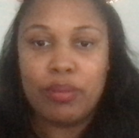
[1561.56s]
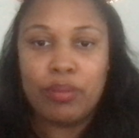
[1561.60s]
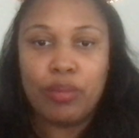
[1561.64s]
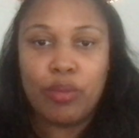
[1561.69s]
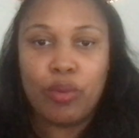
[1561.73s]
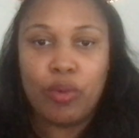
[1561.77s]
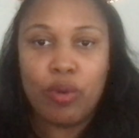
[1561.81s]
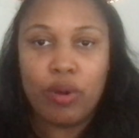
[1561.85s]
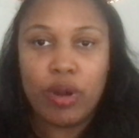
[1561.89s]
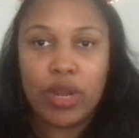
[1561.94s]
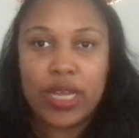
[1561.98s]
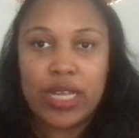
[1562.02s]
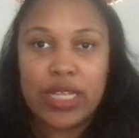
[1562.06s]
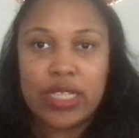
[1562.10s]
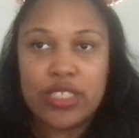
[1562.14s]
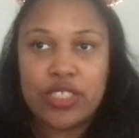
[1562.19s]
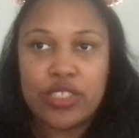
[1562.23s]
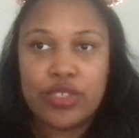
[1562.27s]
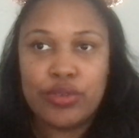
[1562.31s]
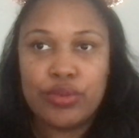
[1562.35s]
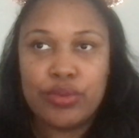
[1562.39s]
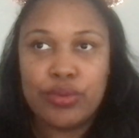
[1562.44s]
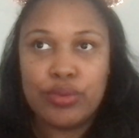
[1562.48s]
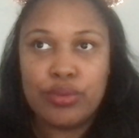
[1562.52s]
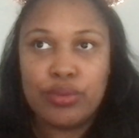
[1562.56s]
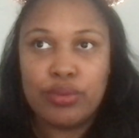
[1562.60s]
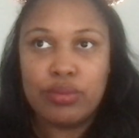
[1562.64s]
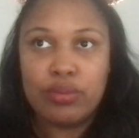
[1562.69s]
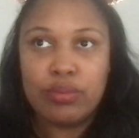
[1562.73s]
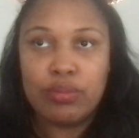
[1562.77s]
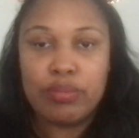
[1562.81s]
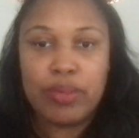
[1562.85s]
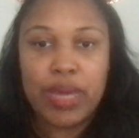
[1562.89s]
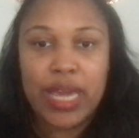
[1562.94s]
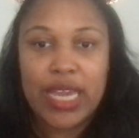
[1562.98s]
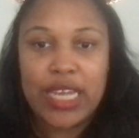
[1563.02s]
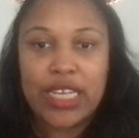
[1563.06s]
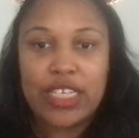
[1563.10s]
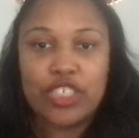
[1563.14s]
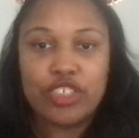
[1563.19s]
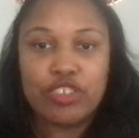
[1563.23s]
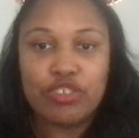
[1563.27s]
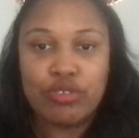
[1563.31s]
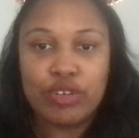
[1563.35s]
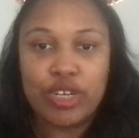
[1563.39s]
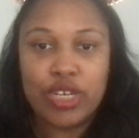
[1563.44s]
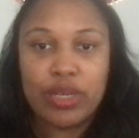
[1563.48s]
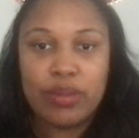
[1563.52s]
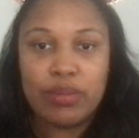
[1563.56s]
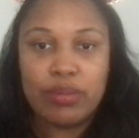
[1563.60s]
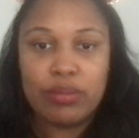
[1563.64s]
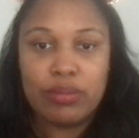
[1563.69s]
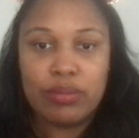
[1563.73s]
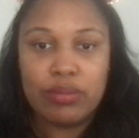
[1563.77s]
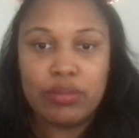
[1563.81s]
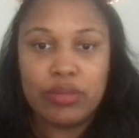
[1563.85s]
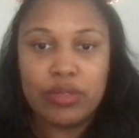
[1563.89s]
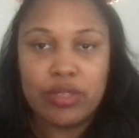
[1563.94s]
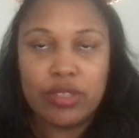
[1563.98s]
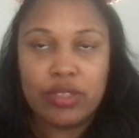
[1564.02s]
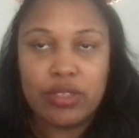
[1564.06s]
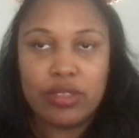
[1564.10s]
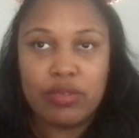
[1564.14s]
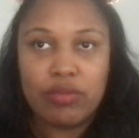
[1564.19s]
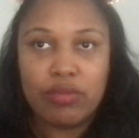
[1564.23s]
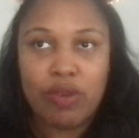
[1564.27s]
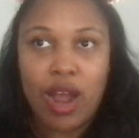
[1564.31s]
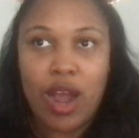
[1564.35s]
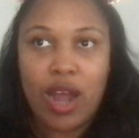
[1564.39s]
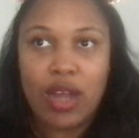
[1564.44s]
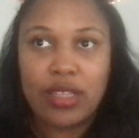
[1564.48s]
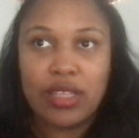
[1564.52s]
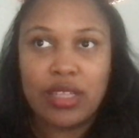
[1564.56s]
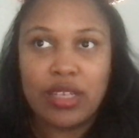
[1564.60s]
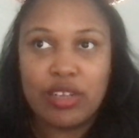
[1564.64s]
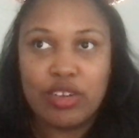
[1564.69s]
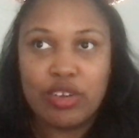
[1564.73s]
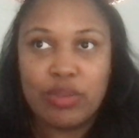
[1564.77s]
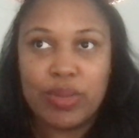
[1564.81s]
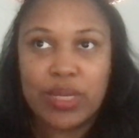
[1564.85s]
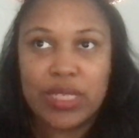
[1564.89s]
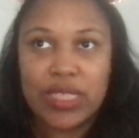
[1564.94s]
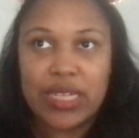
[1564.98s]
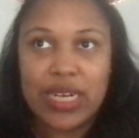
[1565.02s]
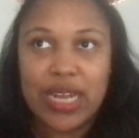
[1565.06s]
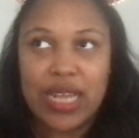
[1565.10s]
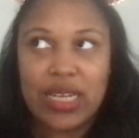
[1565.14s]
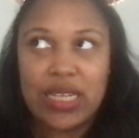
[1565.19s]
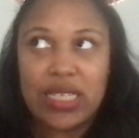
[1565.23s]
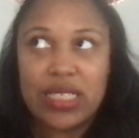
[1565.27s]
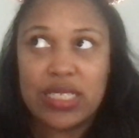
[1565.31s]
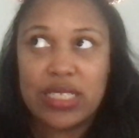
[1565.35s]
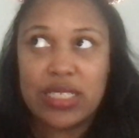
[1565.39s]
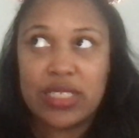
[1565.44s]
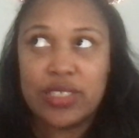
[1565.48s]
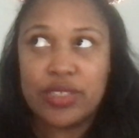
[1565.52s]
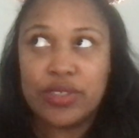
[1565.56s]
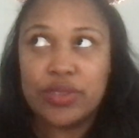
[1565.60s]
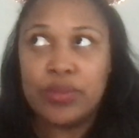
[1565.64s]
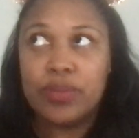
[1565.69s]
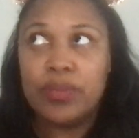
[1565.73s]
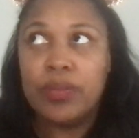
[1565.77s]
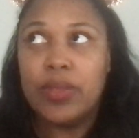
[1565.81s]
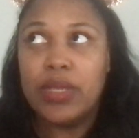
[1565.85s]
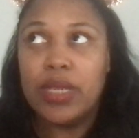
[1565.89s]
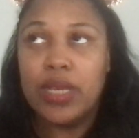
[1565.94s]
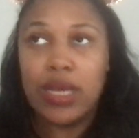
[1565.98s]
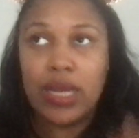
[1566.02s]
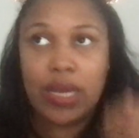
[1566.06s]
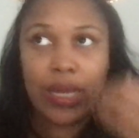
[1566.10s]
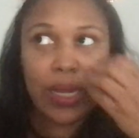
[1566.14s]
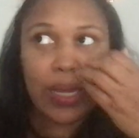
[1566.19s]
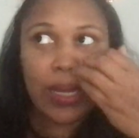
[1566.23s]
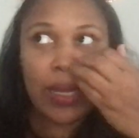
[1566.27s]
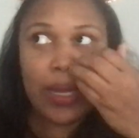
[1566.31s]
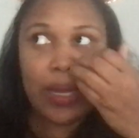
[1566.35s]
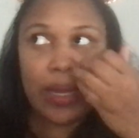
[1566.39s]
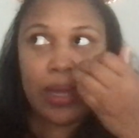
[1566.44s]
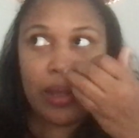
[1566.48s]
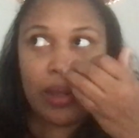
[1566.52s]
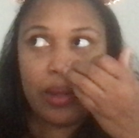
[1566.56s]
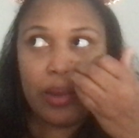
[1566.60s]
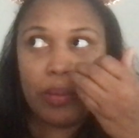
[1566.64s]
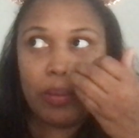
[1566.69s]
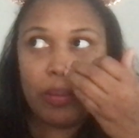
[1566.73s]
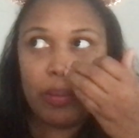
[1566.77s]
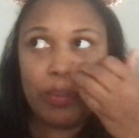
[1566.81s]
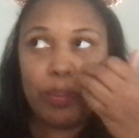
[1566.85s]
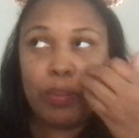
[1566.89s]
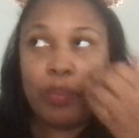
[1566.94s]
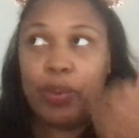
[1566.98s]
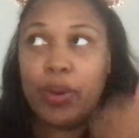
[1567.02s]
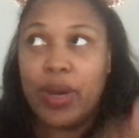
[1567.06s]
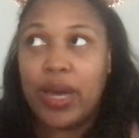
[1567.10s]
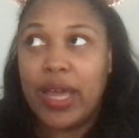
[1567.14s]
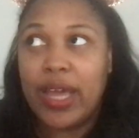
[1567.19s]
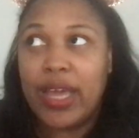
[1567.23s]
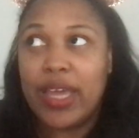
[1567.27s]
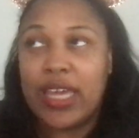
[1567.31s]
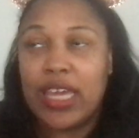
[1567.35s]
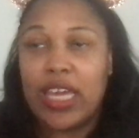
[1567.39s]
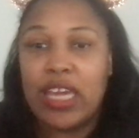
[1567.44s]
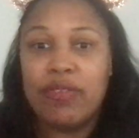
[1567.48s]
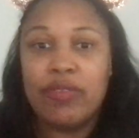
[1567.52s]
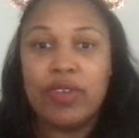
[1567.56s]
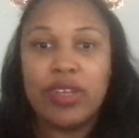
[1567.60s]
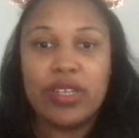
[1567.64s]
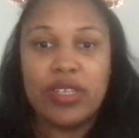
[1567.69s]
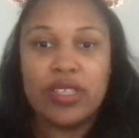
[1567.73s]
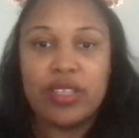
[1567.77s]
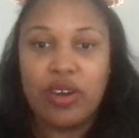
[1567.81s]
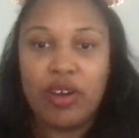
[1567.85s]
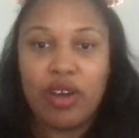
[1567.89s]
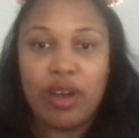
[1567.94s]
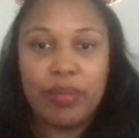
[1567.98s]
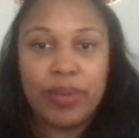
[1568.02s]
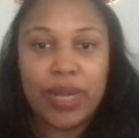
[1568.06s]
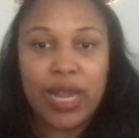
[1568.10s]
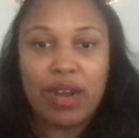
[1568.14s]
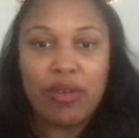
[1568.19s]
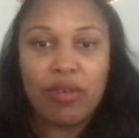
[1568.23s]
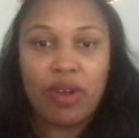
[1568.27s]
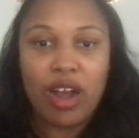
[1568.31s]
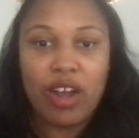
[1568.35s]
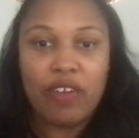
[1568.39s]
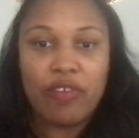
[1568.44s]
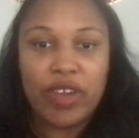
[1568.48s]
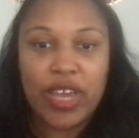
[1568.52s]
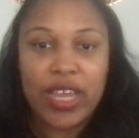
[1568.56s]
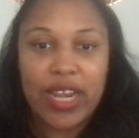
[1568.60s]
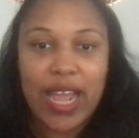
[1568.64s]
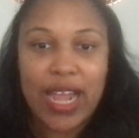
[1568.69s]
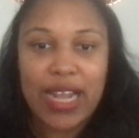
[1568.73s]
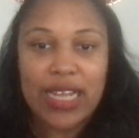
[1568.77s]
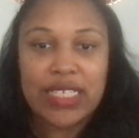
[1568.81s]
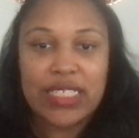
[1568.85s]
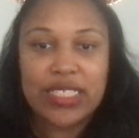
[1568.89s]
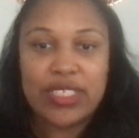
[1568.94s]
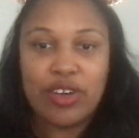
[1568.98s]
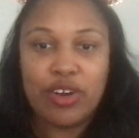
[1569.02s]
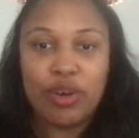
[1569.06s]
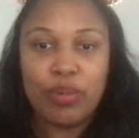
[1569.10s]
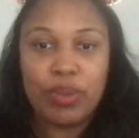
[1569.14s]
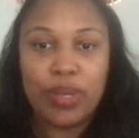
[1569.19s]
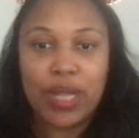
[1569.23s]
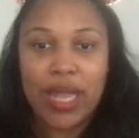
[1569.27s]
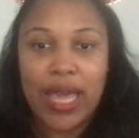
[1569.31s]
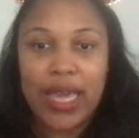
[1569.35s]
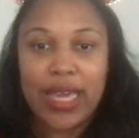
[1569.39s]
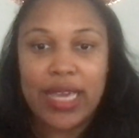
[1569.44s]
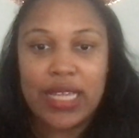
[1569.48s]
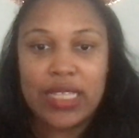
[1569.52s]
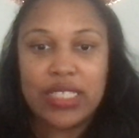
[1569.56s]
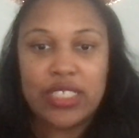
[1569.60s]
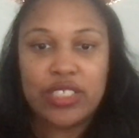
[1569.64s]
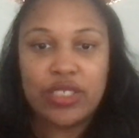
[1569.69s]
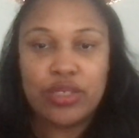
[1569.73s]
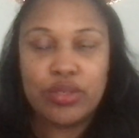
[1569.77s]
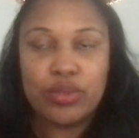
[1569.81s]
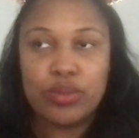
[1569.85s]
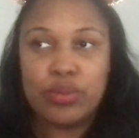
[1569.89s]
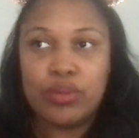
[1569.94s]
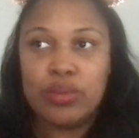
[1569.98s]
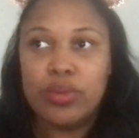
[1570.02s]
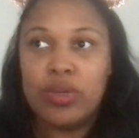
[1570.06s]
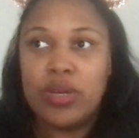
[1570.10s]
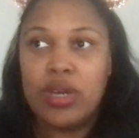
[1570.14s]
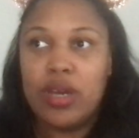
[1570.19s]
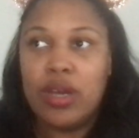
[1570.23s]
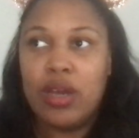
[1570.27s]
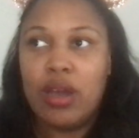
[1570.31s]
more into mainstream rock, the little bit that I listen to. But even though I'm not a rock fan, I can still apply it to